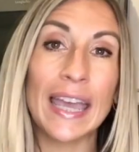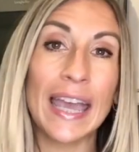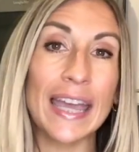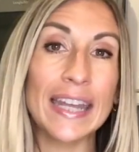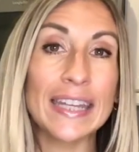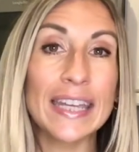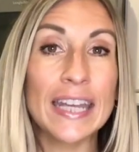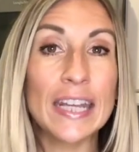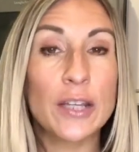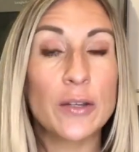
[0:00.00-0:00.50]

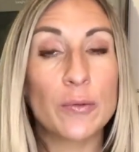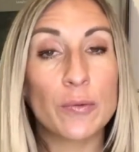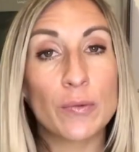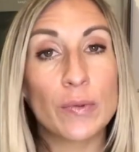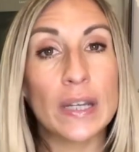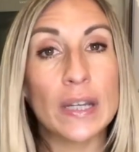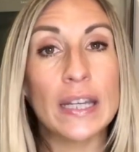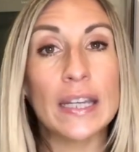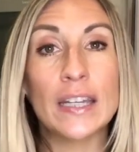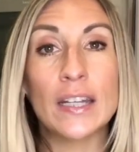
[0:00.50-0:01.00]
and getting
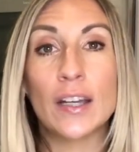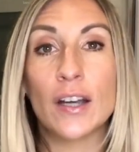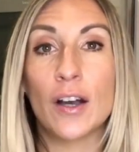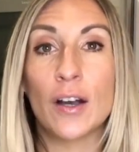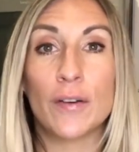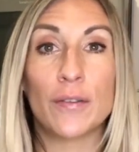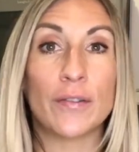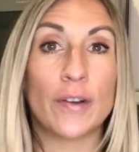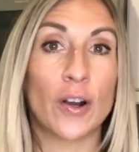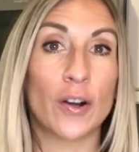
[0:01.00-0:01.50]
rid
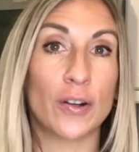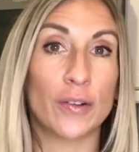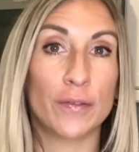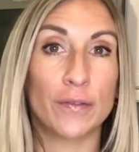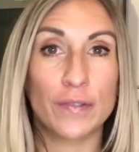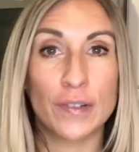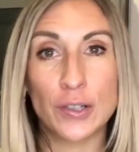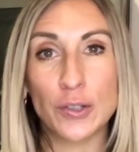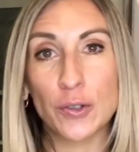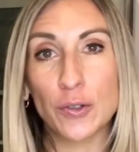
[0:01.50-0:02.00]
of
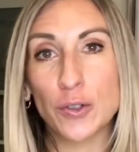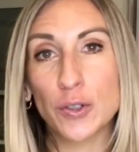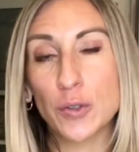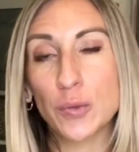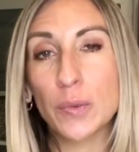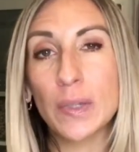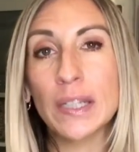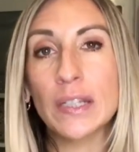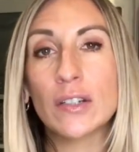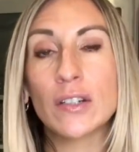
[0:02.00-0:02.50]
artificial
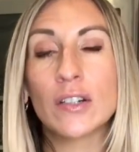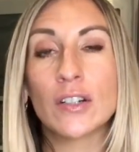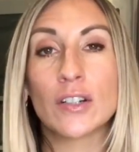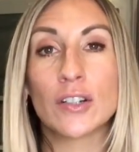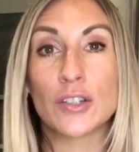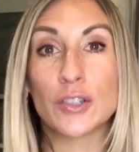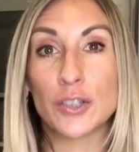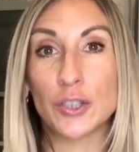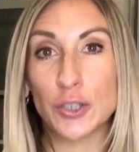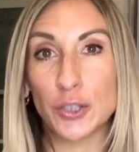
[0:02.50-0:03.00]

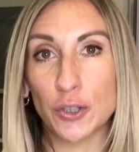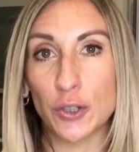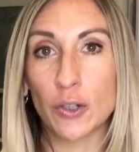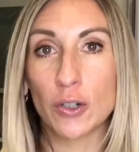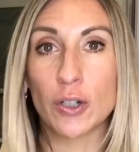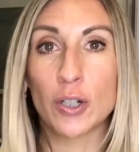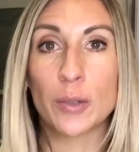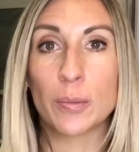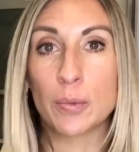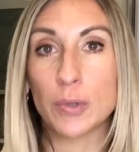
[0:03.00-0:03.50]
sweeteners,
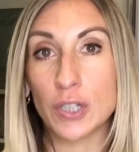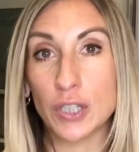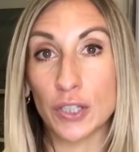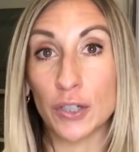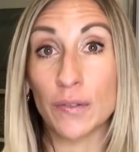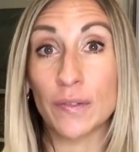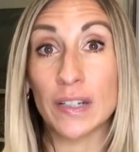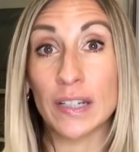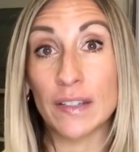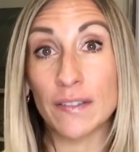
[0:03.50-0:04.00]
sugar,
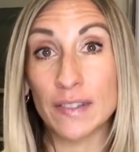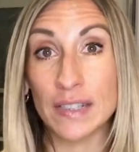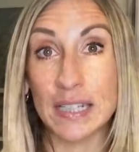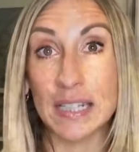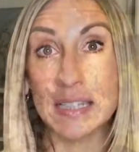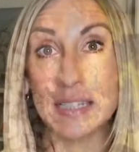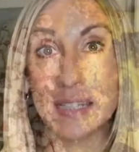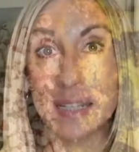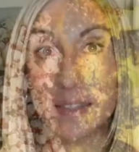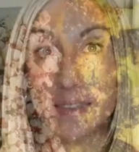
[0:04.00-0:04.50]
preservatives, things like